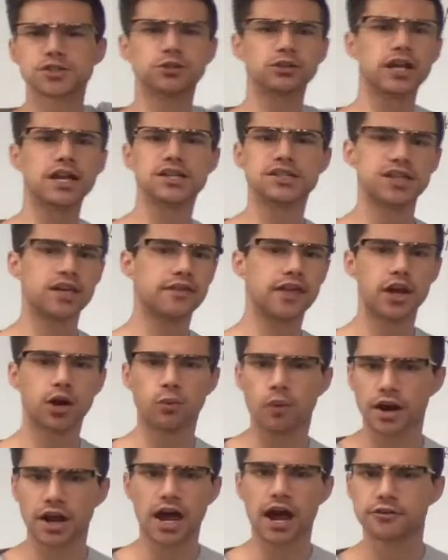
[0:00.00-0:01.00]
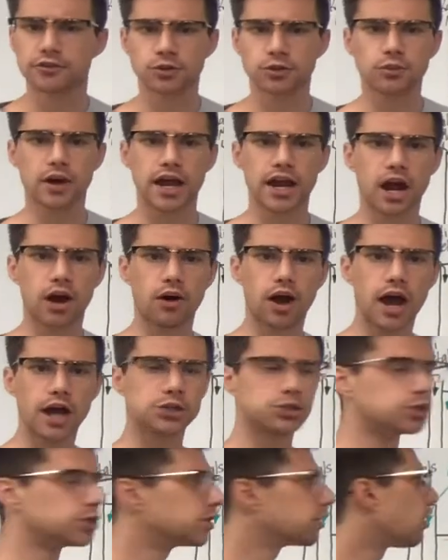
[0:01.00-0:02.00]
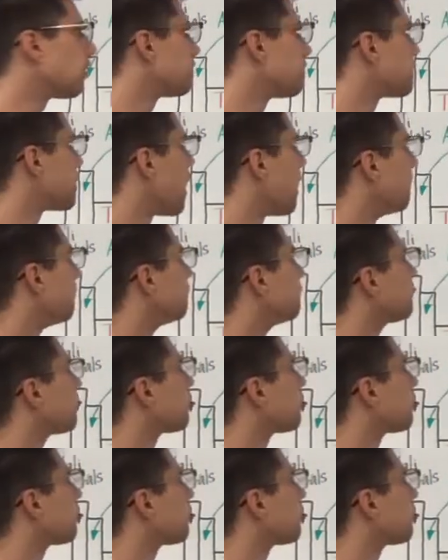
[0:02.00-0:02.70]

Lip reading: are lazy and they don't want to have to write out hydrogen all the time.